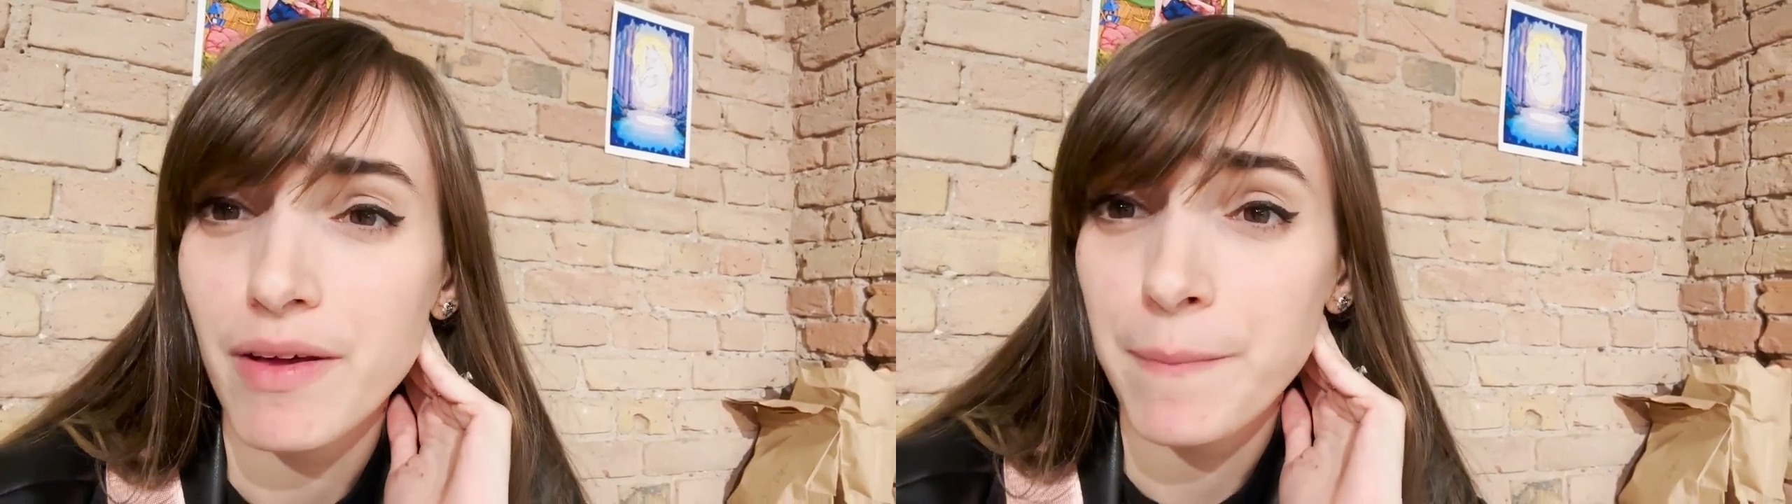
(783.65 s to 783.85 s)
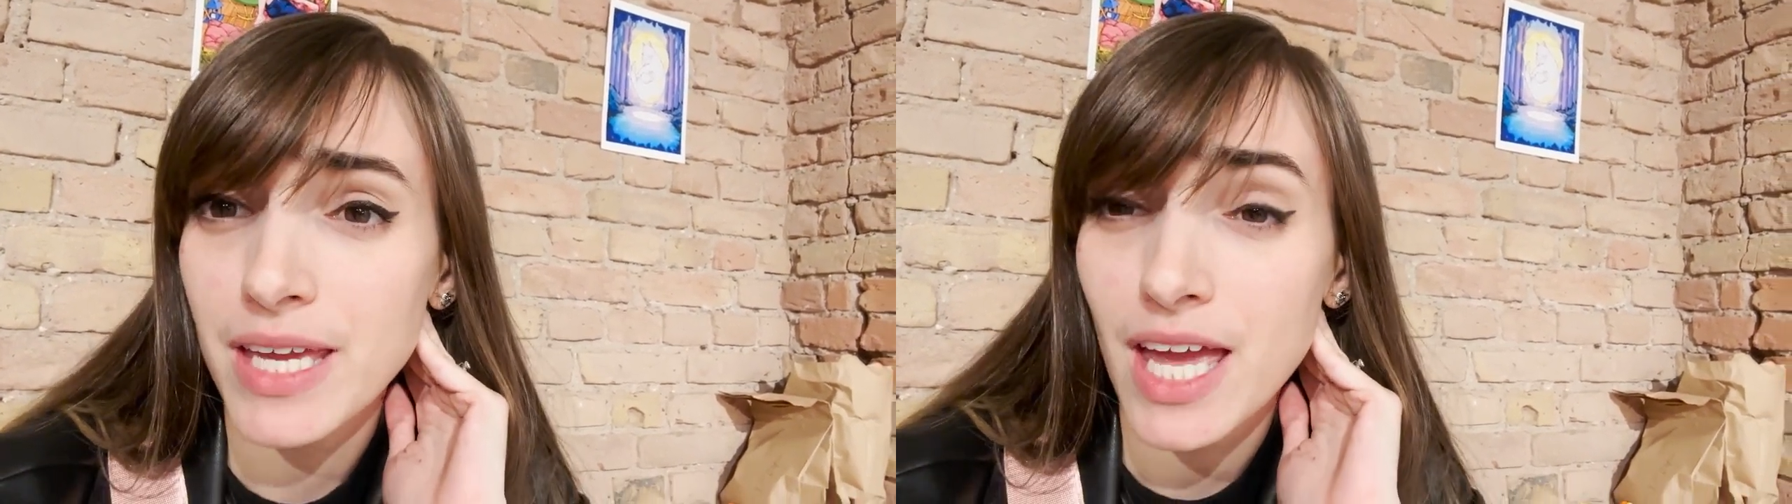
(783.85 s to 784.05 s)

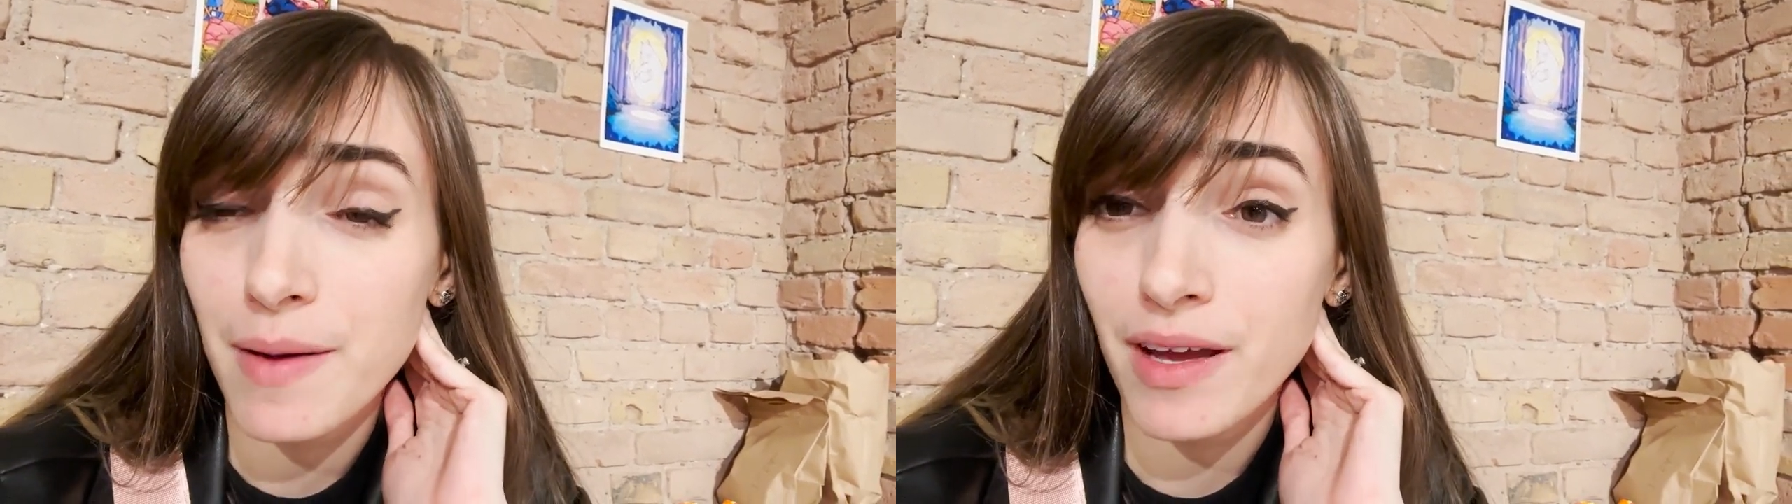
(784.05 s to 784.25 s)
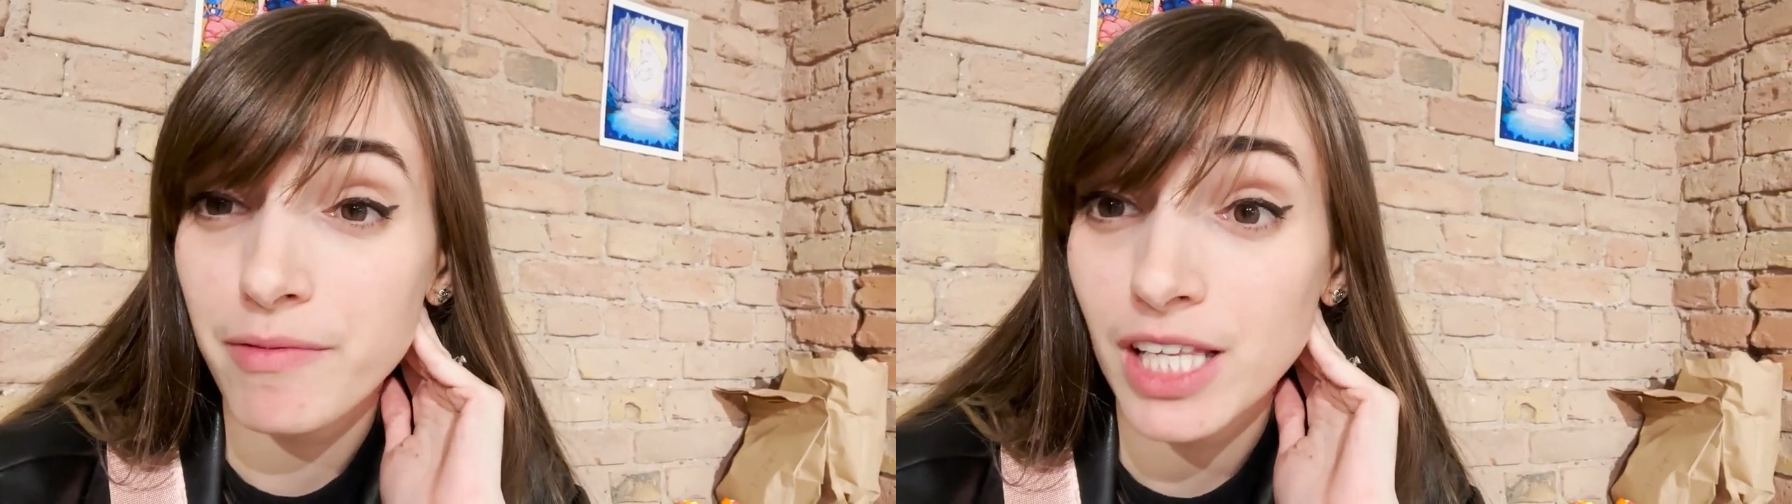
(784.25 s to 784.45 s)
7
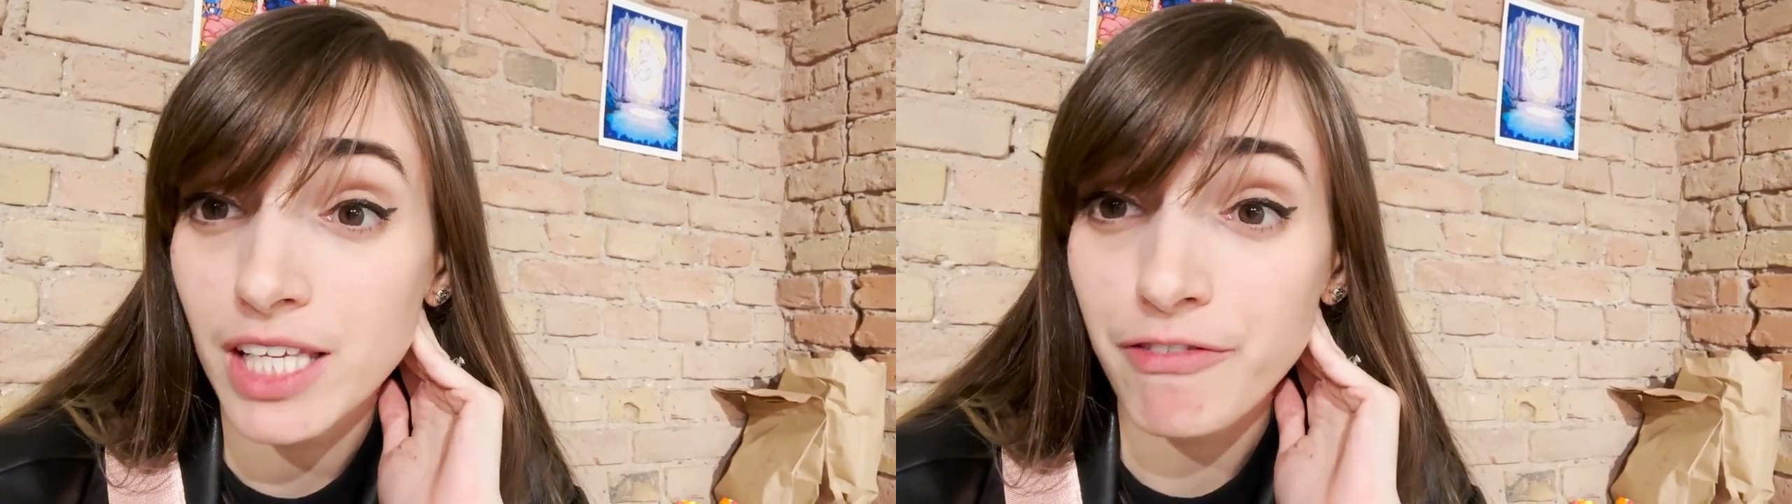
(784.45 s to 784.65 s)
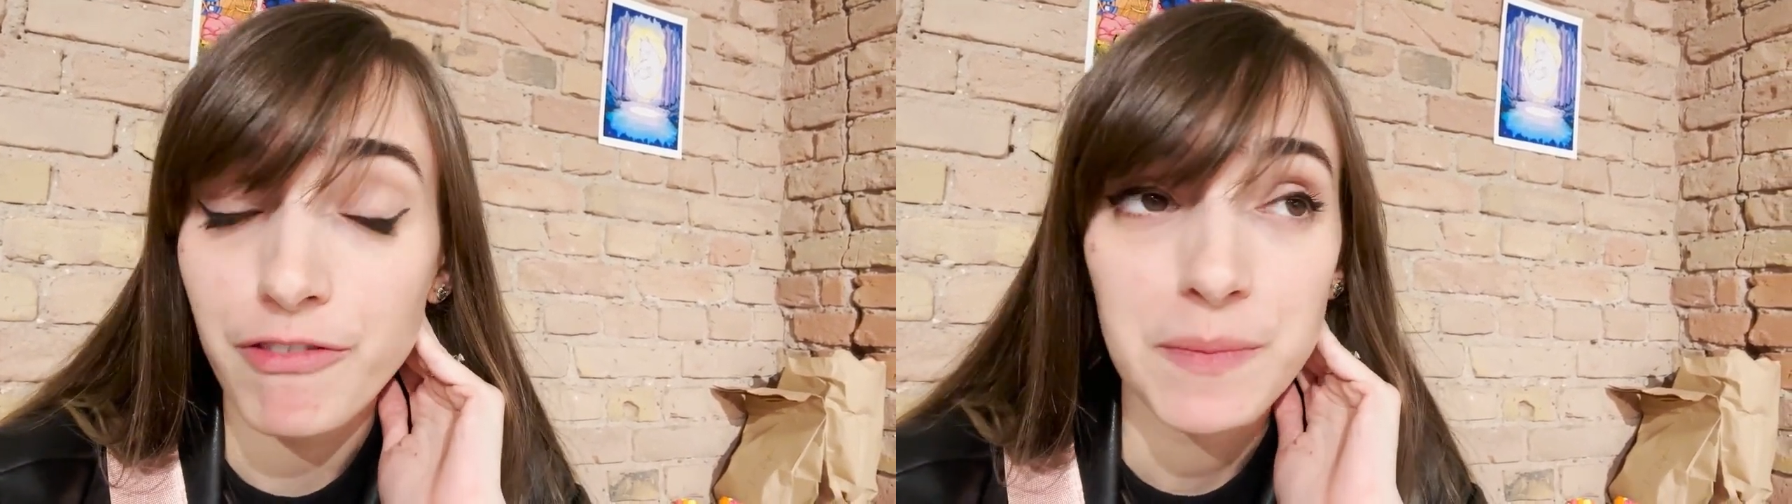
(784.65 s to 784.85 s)
p.m. I
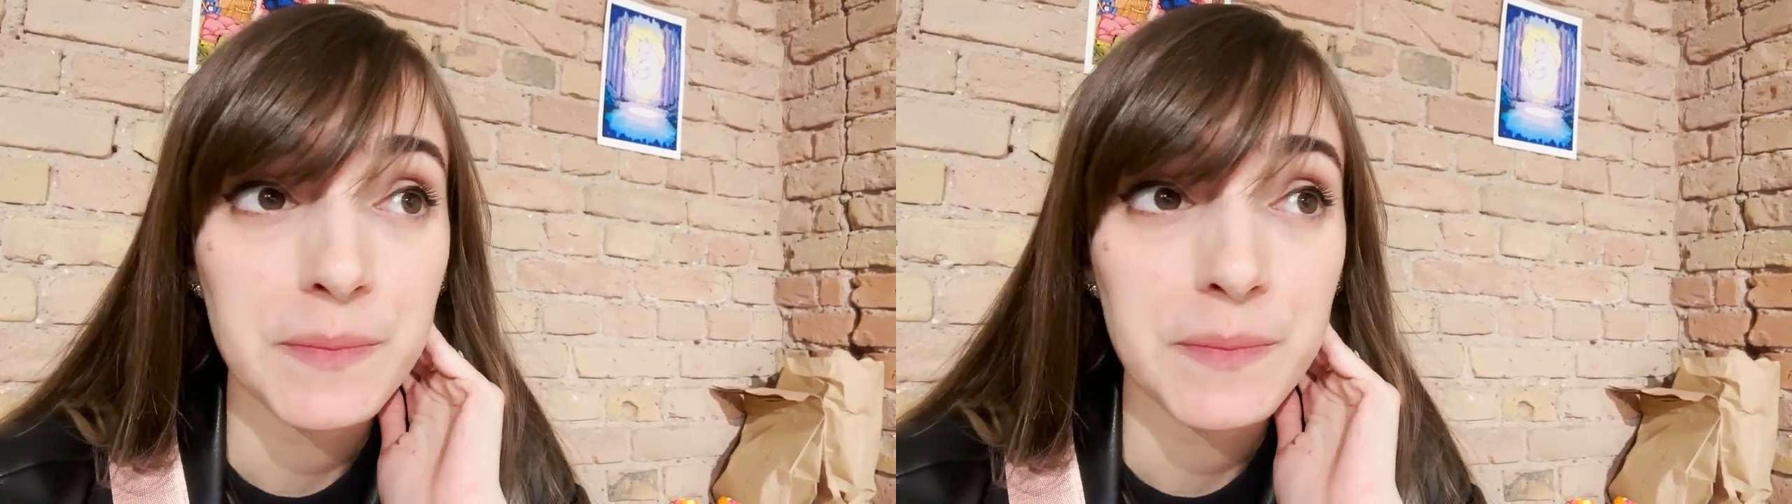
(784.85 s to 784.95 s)
believe.